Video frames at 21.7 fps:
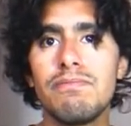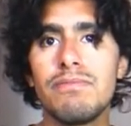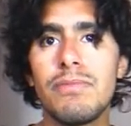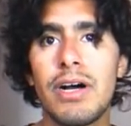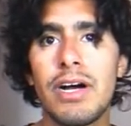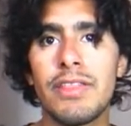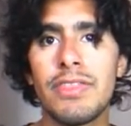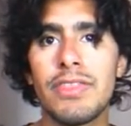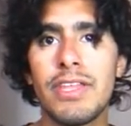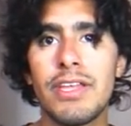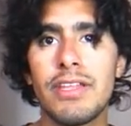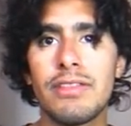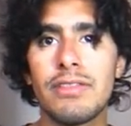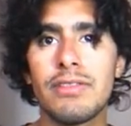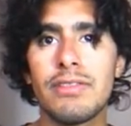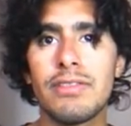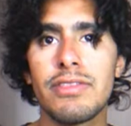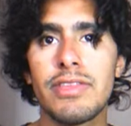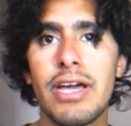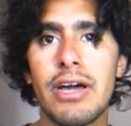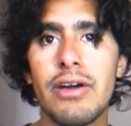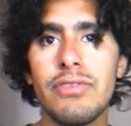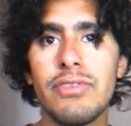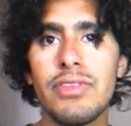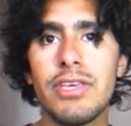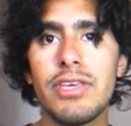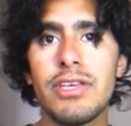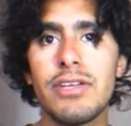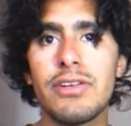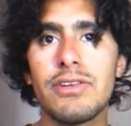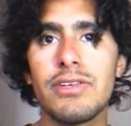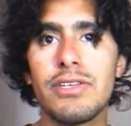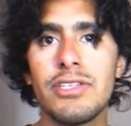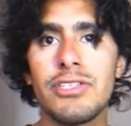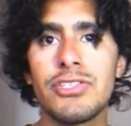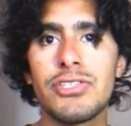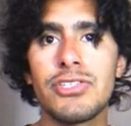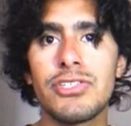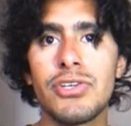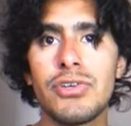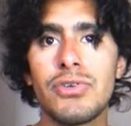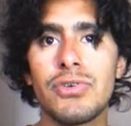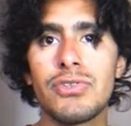And then down here it
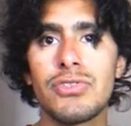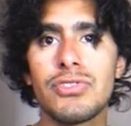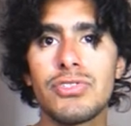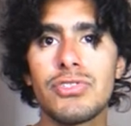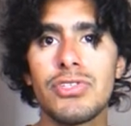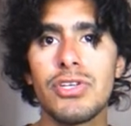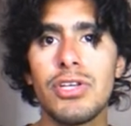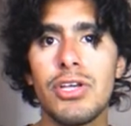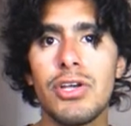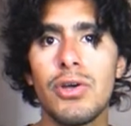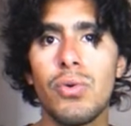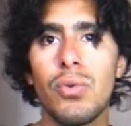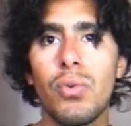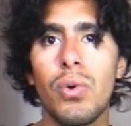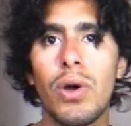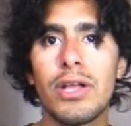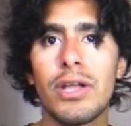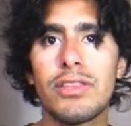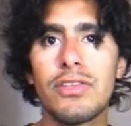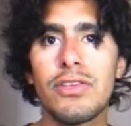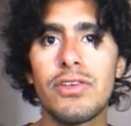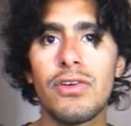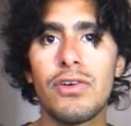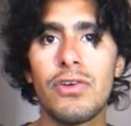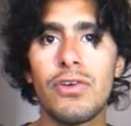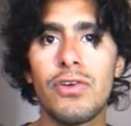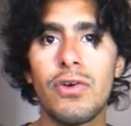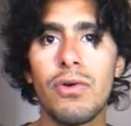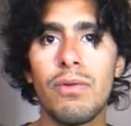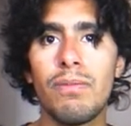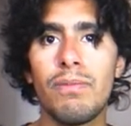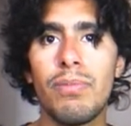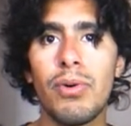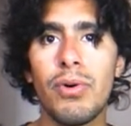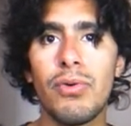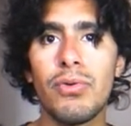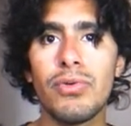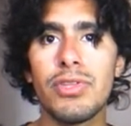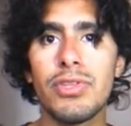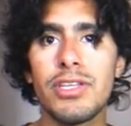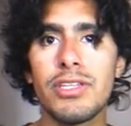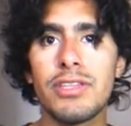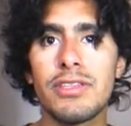shows what
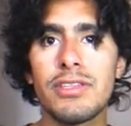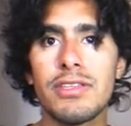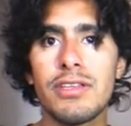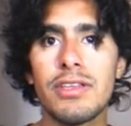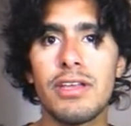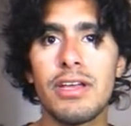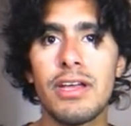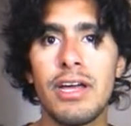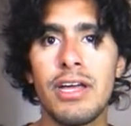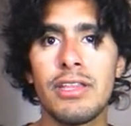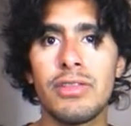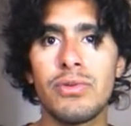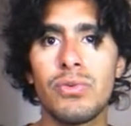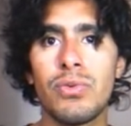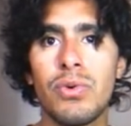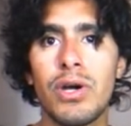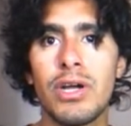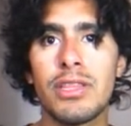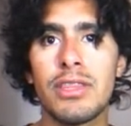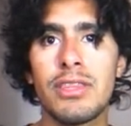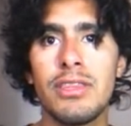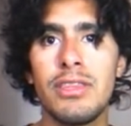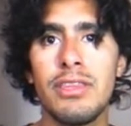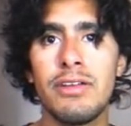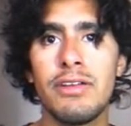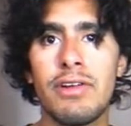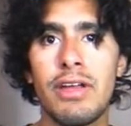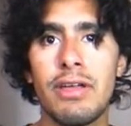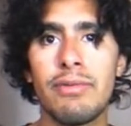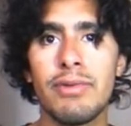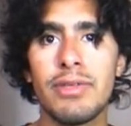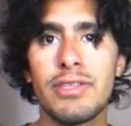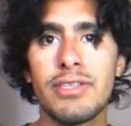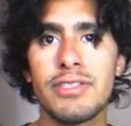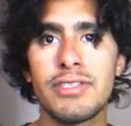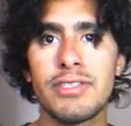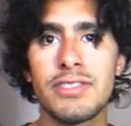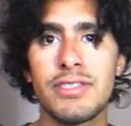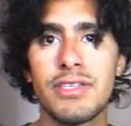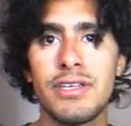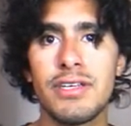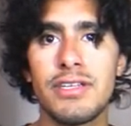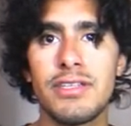component and what derived
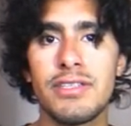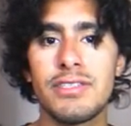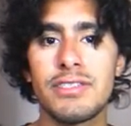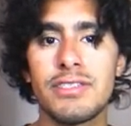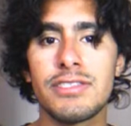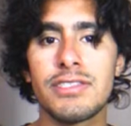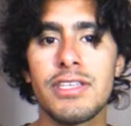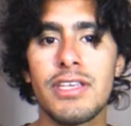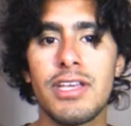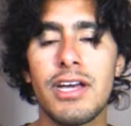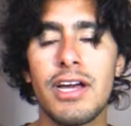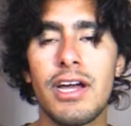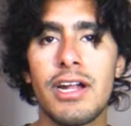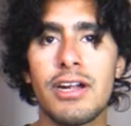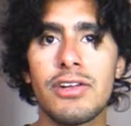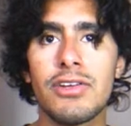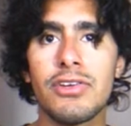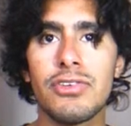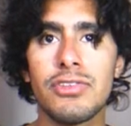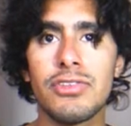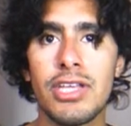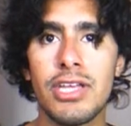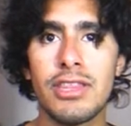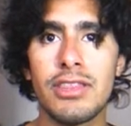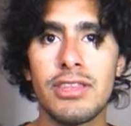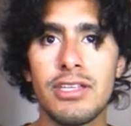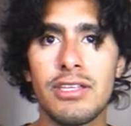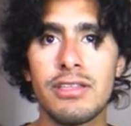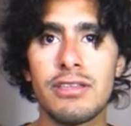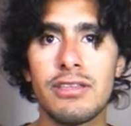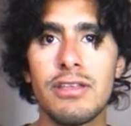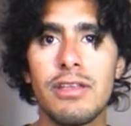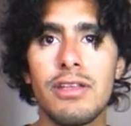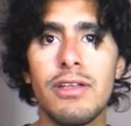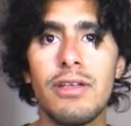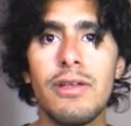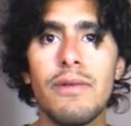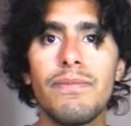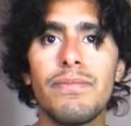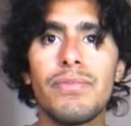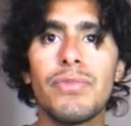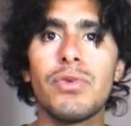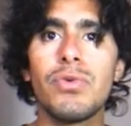states are connected
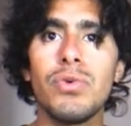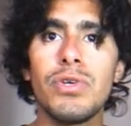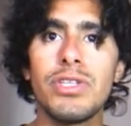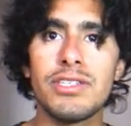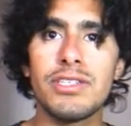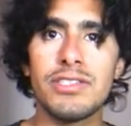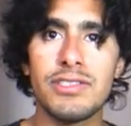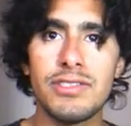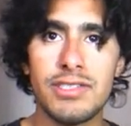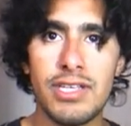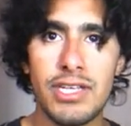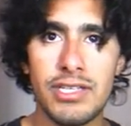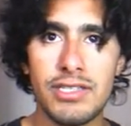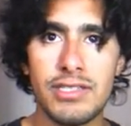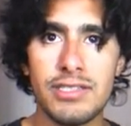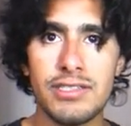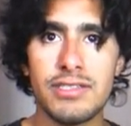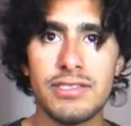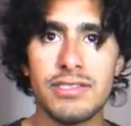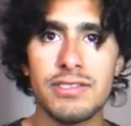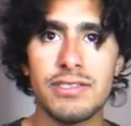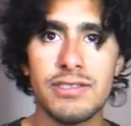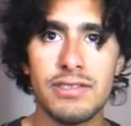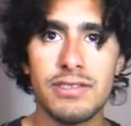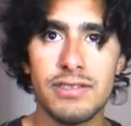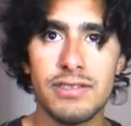with the states